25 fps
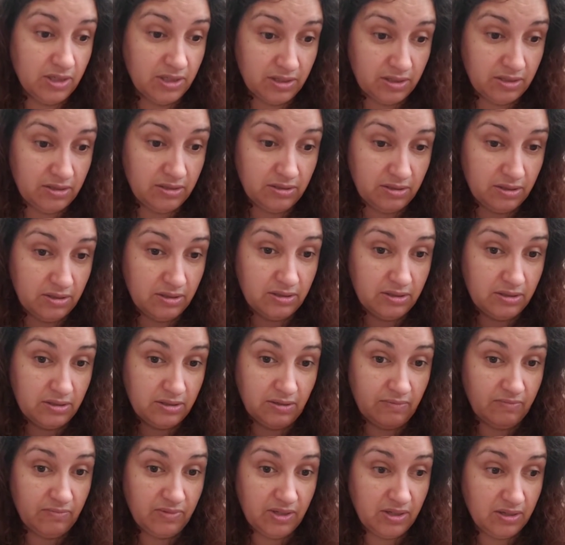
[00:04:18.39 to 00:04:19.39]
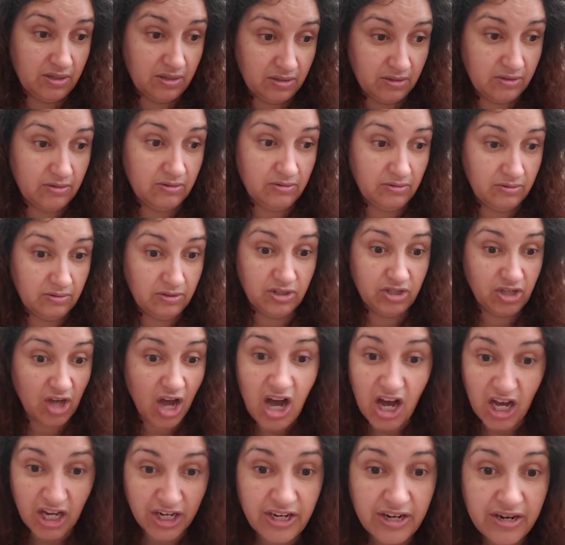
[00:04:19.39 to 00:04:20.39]
it's just something
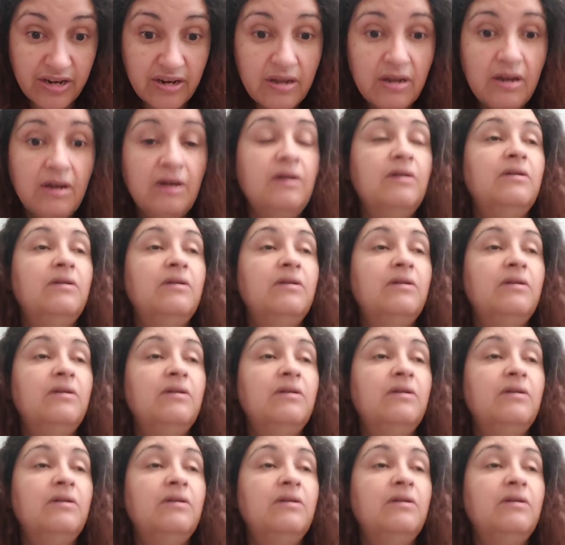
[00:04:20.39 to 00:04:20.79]
done.